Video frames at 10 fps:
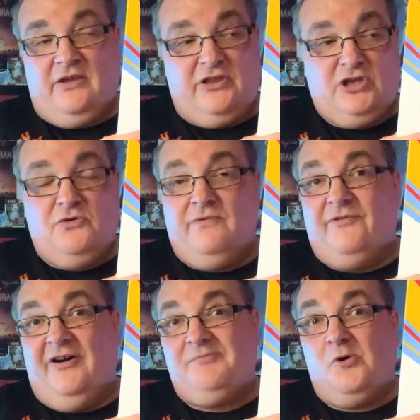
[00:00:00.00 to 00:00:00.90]
the new
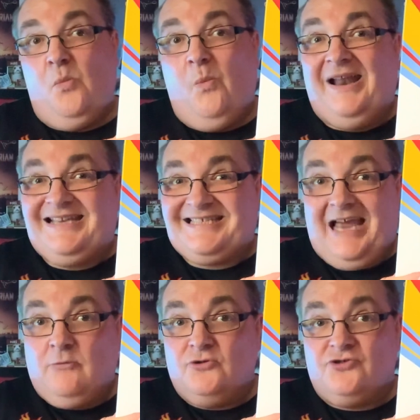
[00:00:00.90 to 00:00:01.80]
5.1
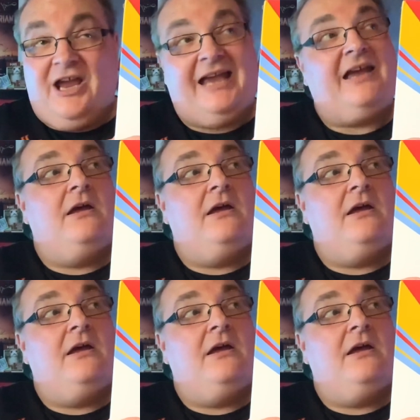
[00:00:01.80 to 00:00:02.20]
soundtrack